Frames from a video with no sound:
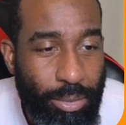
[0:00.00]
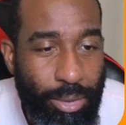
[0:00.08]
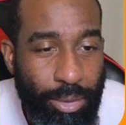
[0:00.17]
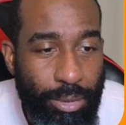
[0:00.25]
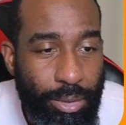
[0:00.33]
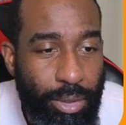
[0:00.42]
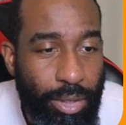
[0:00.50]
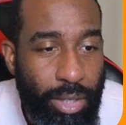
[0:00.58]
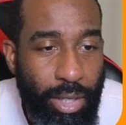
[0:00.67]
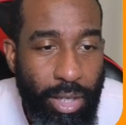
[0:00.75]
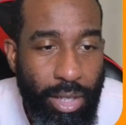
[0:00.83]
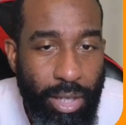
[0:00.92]
cool.
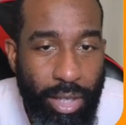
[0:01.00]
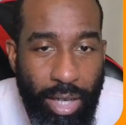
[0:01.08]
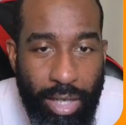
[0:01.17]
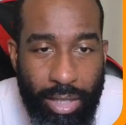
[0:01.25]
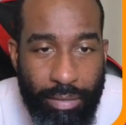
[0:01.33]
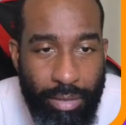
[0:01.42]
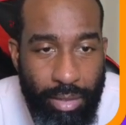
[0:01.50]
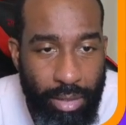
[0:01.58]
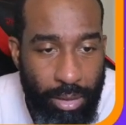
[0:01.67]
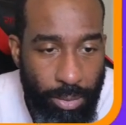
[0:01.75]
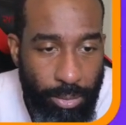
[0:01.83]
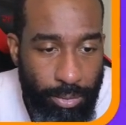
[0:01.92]
I didn't even see
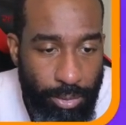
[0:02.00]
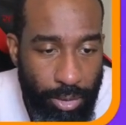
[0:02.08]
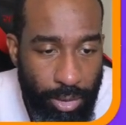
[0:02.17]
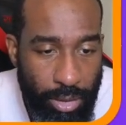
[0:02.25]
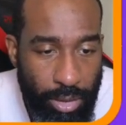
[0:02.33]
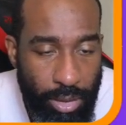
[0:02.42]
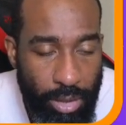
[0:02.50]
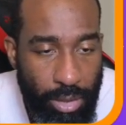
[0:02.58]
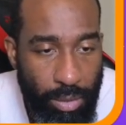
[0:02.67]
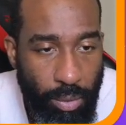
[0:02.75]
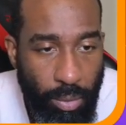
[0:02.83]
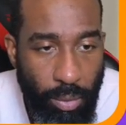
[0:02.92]
this before.
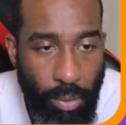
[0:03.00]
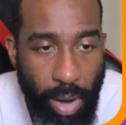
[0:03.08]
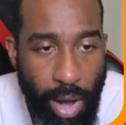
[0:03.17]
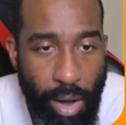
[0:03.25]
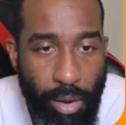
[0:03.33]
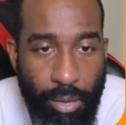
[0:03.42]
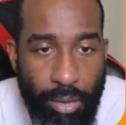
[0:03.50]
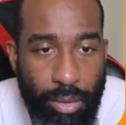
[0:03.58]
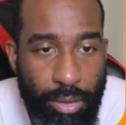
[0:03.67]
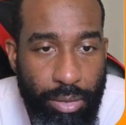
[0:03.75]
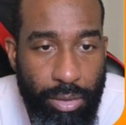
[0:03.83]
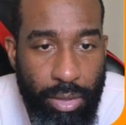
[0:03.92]
Wow,
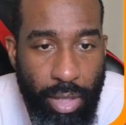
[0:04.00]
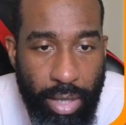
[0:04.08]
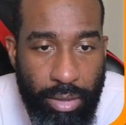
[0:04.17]
that's